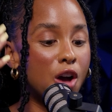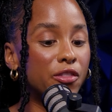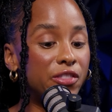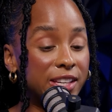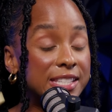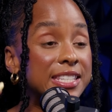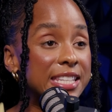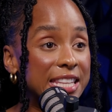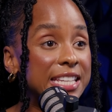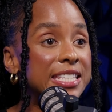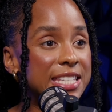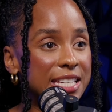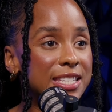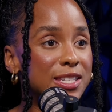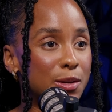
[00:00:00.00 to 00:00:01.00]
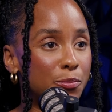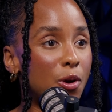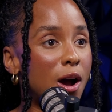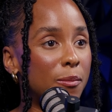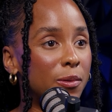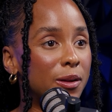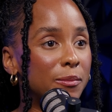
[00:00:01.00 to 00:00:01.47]
this this is the
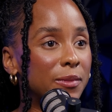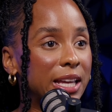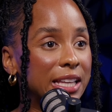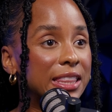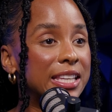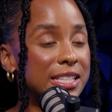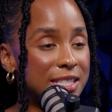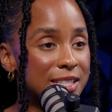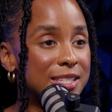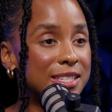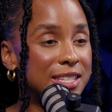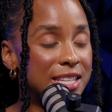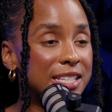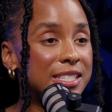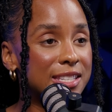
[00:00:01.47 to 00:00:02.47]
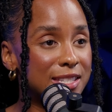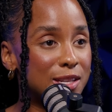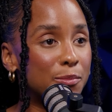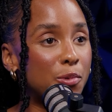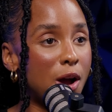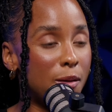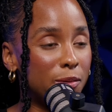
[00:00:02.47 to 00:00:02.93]
problem. Like this is this is
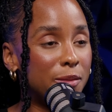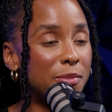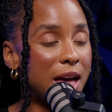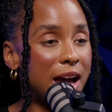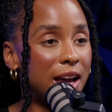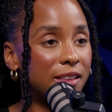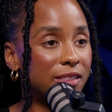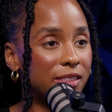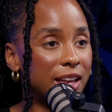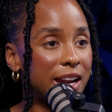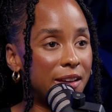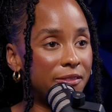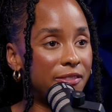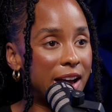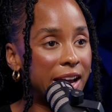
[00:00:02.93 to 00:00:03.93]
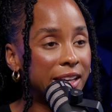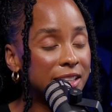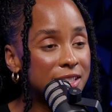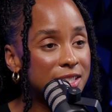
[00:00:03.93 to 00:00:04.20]
the problem that that I find.